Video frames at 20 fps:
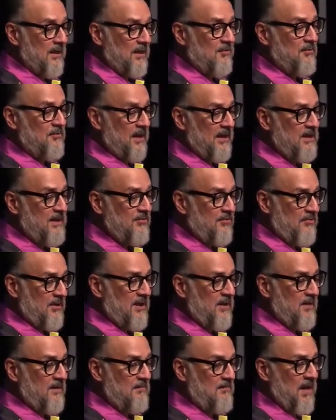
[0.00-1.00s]
That's why he
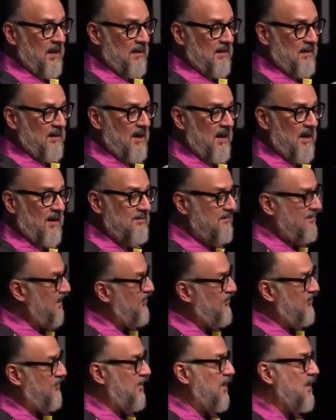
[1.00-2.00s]
said in Malachi,
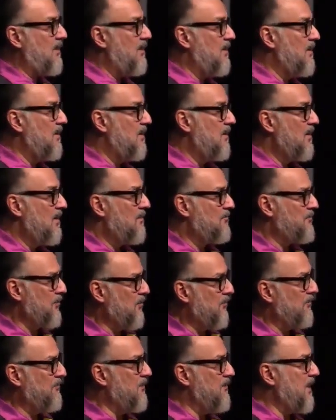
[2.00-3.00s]
test me,
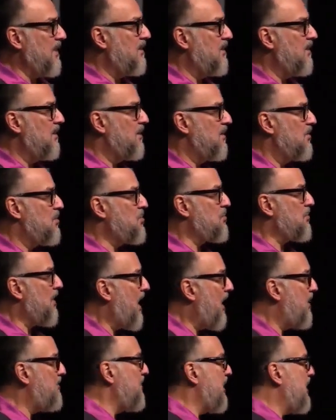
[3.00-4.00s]
prove me,
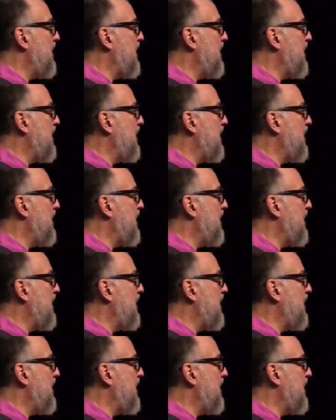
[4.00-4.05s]
try